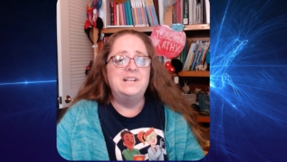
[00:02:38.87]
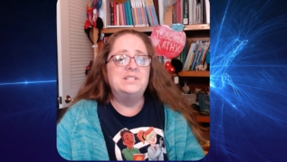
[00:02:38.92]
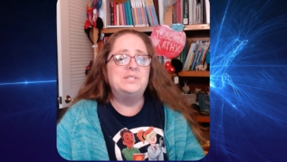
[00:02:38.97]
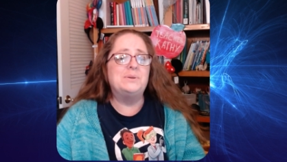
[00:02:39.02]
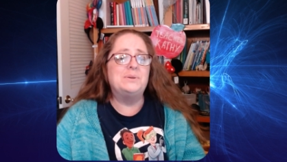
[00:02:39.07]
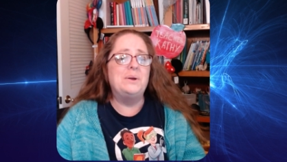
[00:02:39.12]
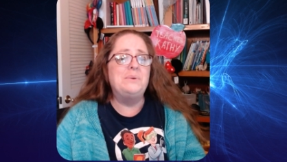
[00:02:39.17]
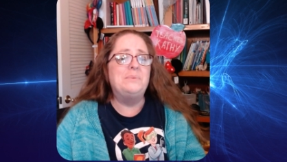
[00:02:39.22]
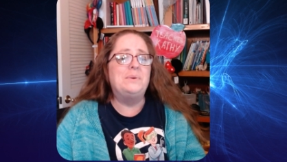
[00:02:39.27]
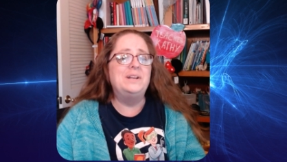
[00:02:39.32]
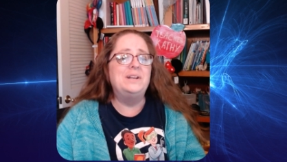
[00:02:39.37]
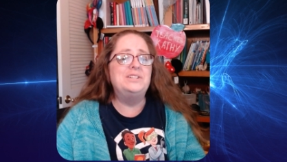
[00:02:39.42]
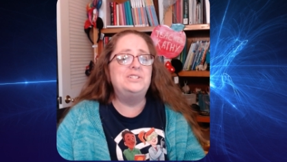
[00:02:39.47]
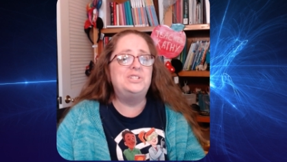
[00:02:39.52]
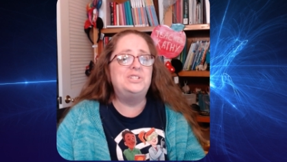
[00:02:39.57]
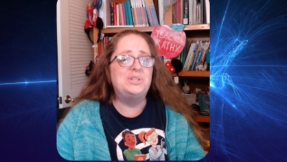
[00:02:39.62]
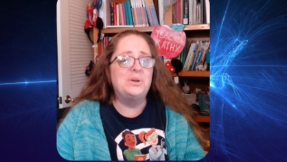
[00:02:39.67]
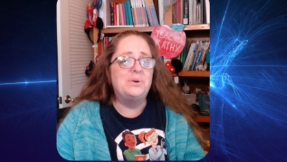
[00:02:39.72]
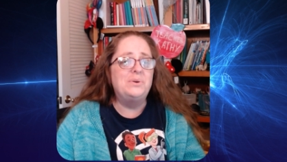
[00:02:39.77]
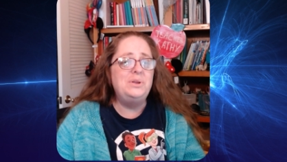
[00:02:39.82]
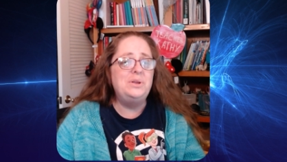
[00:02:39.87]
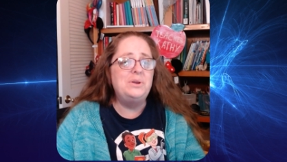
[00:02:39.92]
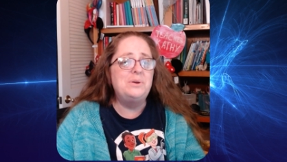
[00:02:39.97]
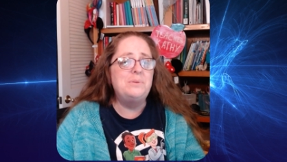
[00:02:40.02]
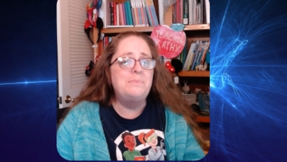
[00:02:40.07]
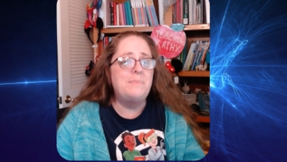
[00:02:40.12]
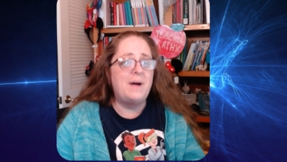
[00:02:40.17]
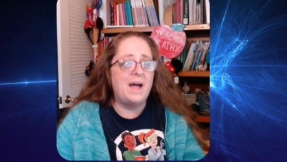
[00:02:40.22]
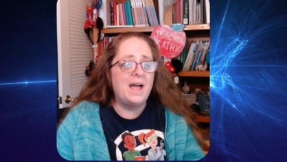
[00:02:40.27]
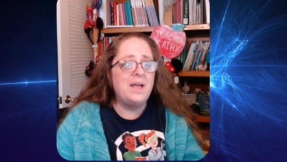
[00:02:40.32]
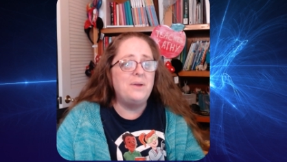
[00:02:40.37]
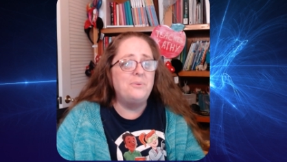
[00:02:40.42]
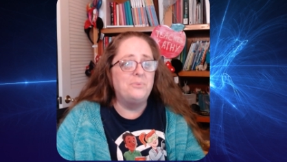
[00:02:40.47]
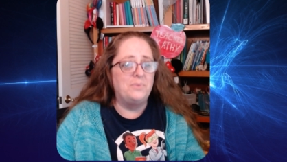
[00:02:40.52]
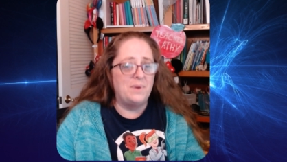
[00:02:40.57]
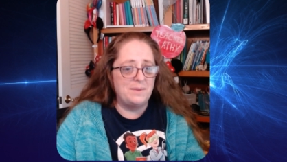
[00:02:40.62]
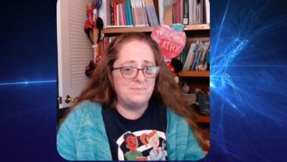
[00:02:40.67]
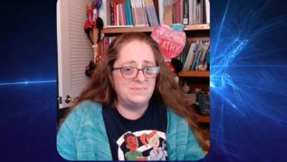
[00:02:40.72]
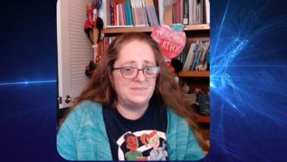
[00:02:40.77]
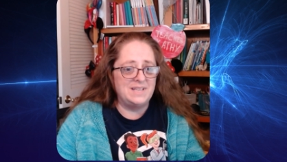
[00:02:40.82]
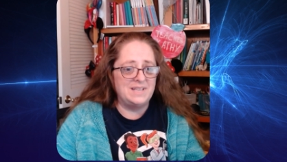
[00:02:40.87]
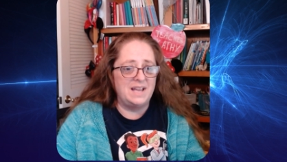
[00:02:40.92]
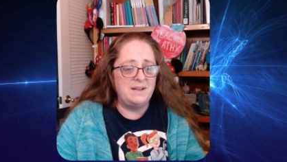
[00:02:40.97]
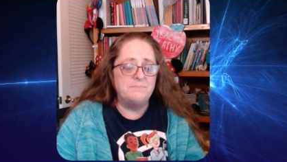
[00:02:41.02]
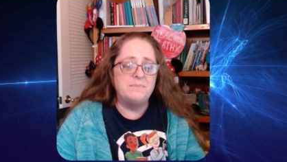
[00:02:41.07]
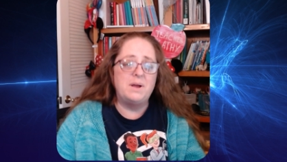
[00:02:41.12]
So I want to show you my website.